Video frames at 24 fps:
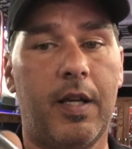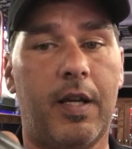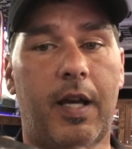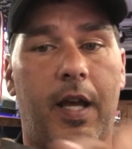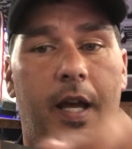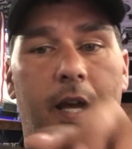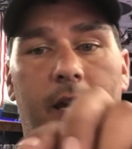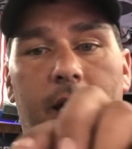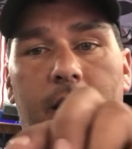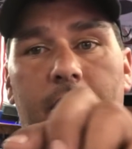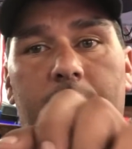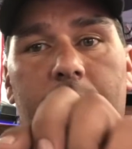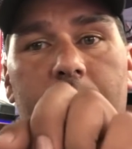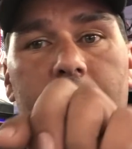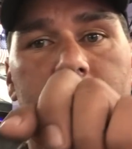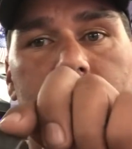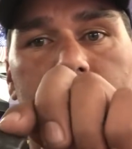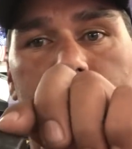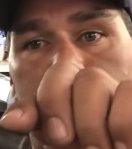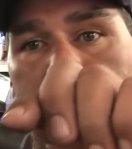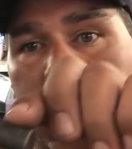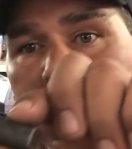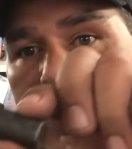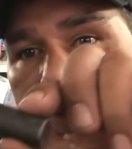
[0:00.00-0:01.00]
and this
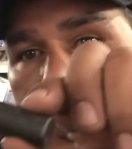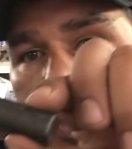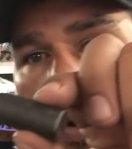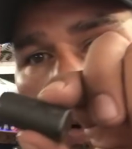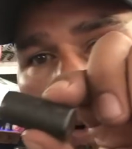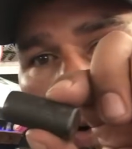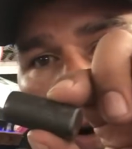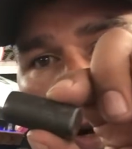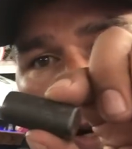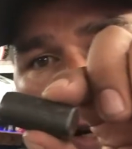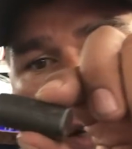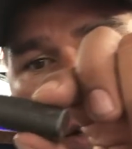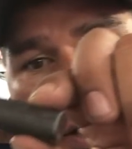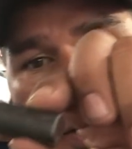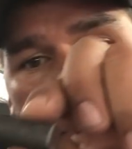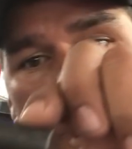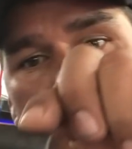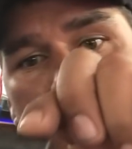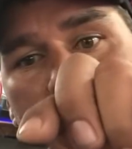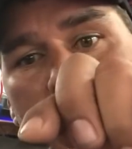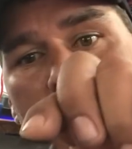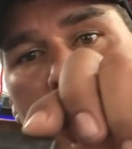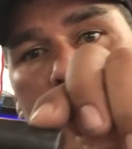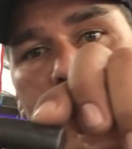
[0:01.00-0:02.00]
is just coiled
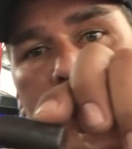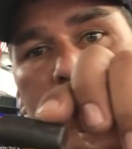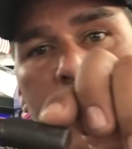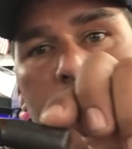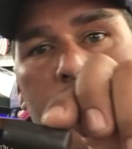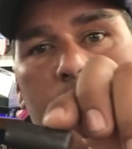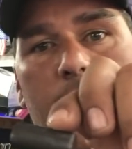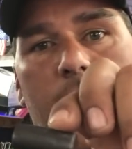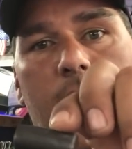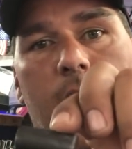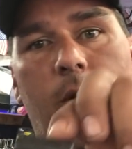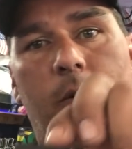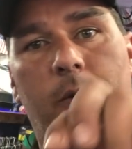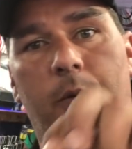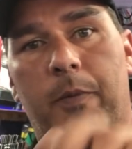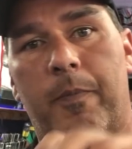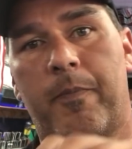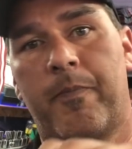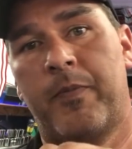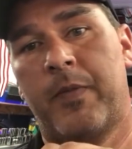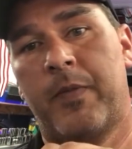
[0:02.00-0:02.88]
around and around.